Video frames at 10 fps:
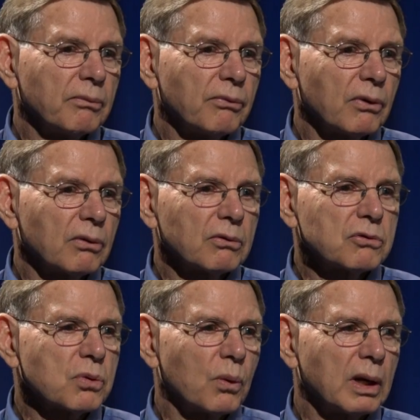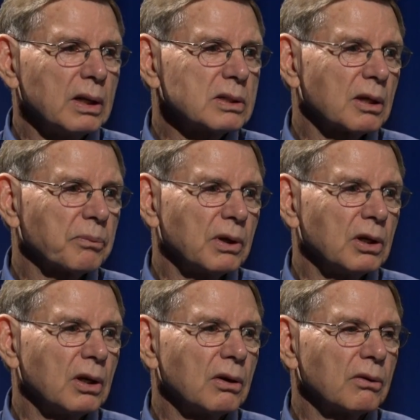for 20-something
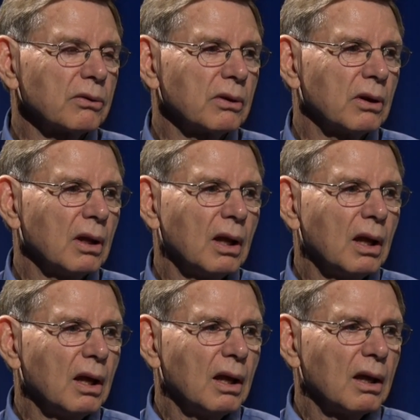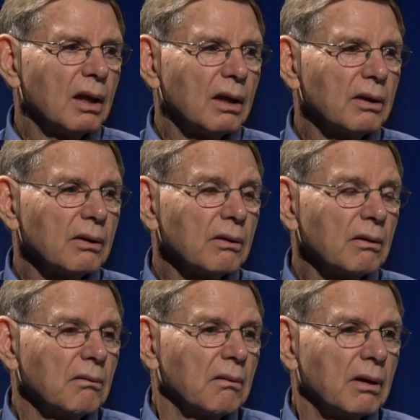years, uh,
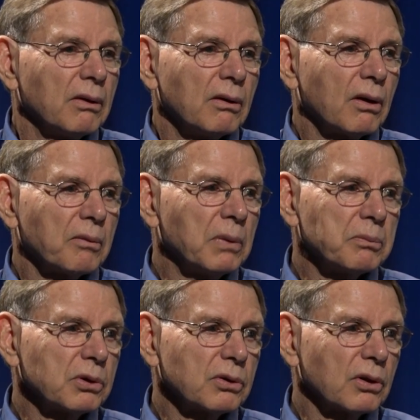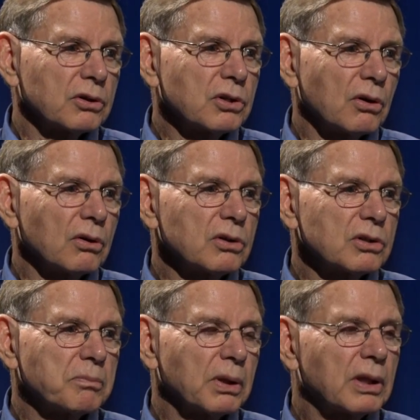and they're not members of the
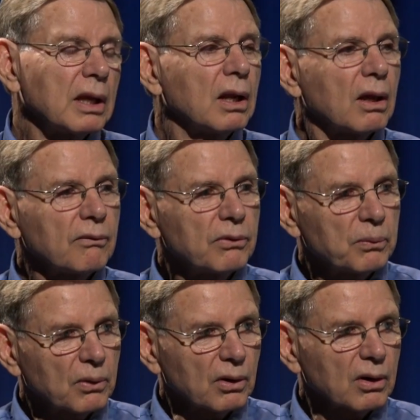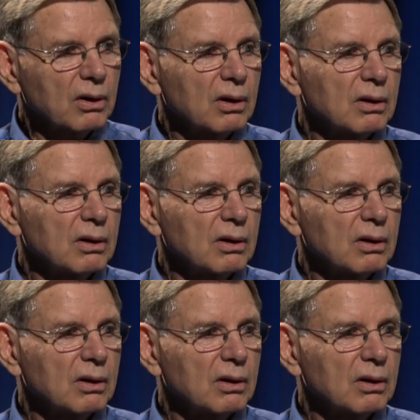church, but they love the work.